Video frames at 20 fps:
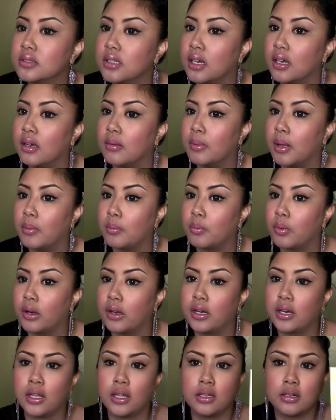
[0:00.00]
I'm
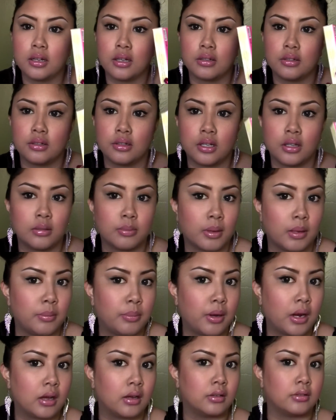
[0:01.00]
wearing it underneath my
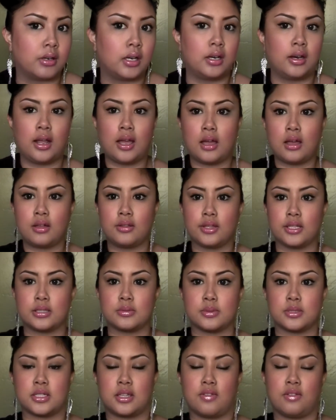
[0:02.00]
brow right now.
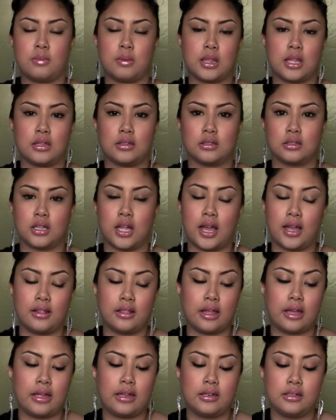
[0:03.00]
That's what's giving me that little
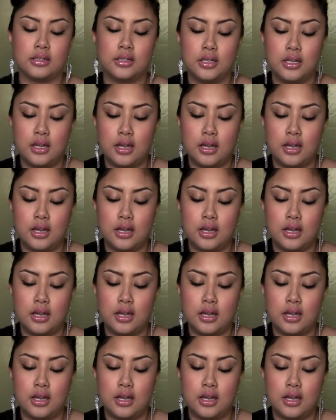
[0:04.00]
highlight.